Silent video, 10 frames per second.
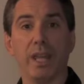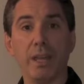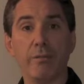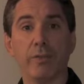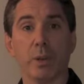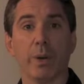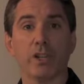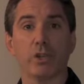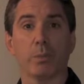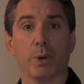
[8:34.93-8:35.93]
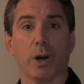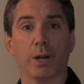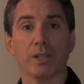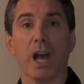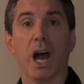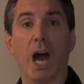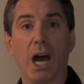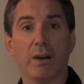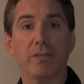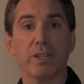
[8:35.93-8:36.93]
influential parts
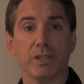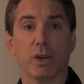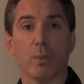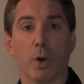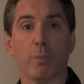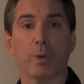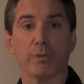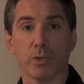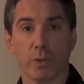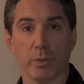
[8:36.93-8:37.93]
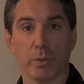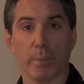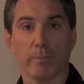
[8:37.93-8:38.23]
of the Zero Moment of Truth.